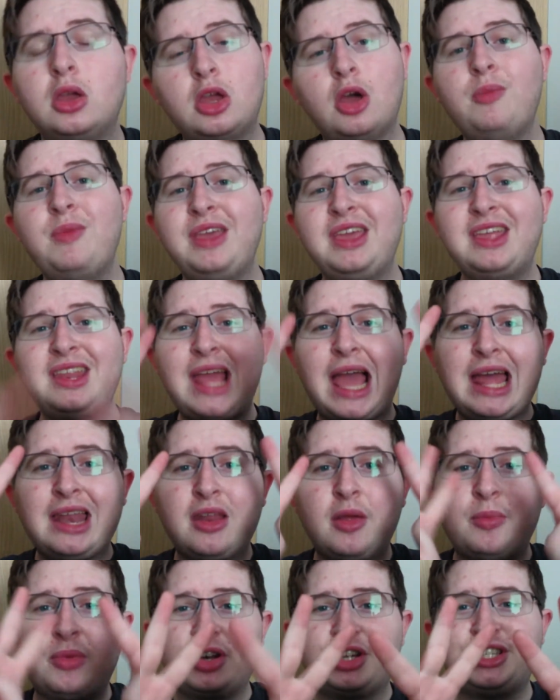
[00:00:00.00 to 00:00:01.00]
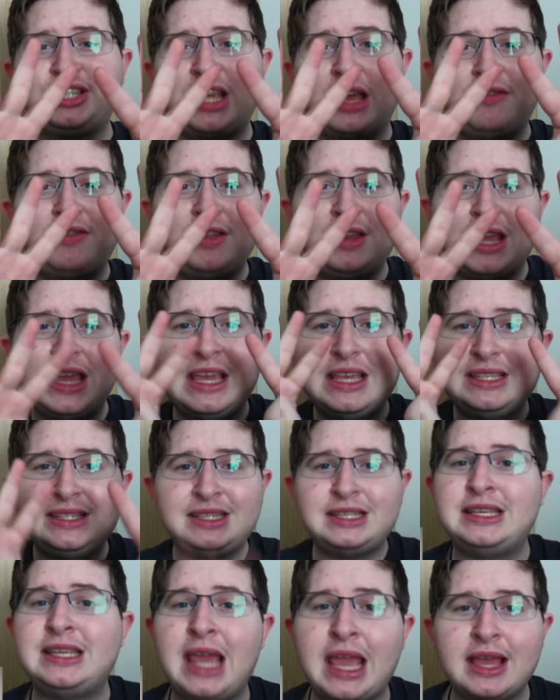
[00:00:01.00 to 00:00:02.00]
Coming in at number seven is
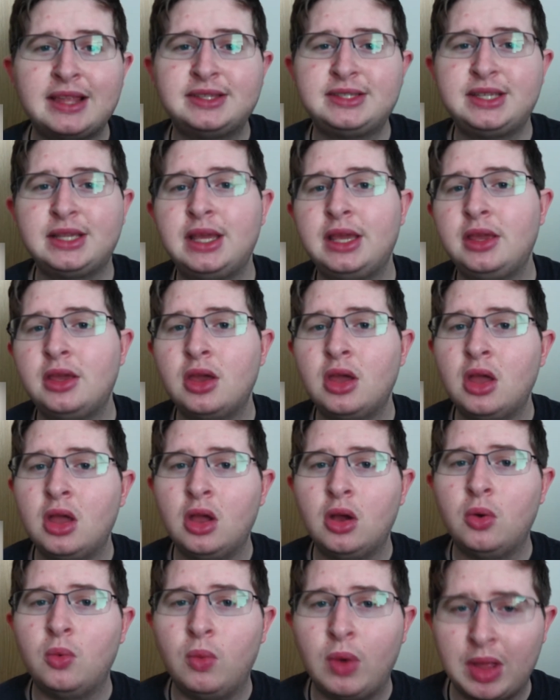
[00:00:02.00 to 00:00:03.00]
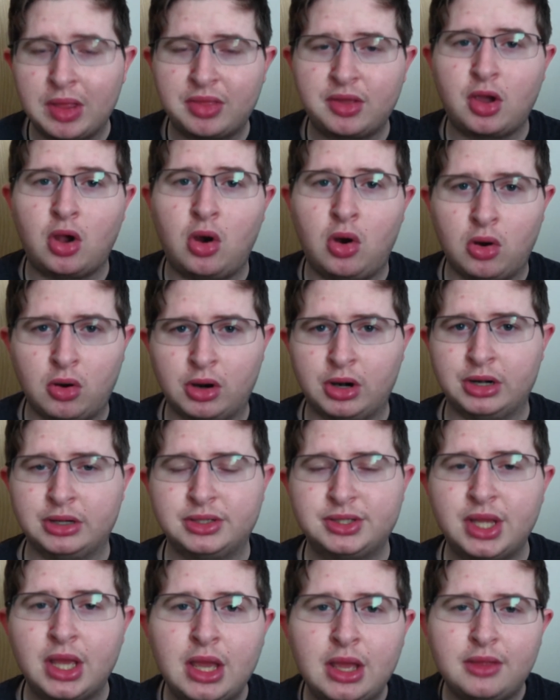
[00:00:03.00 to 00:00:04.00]
Dancing with
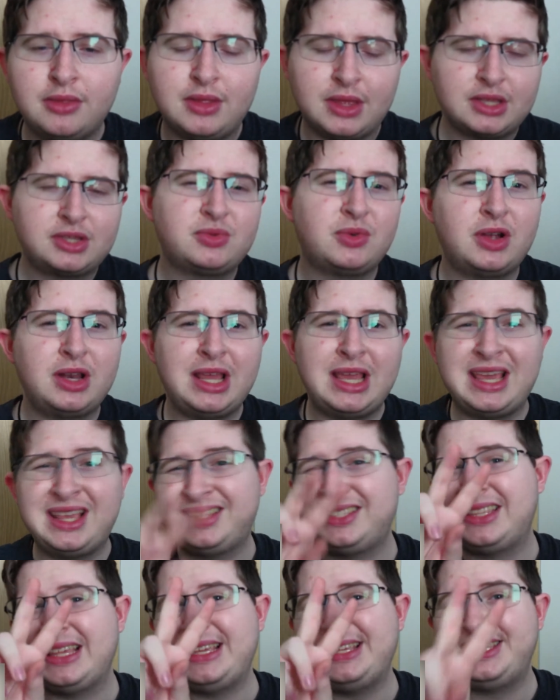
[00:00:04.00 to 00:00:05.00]
Cars. This one is the